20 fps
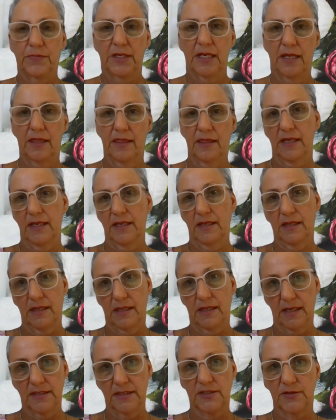and then
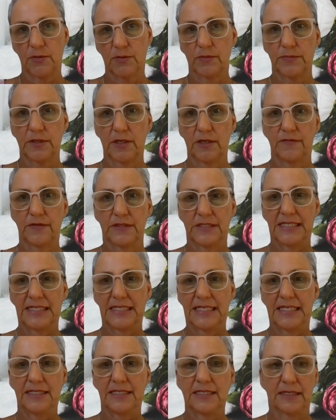that swapped over
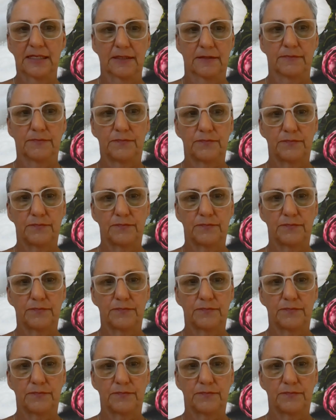to eating.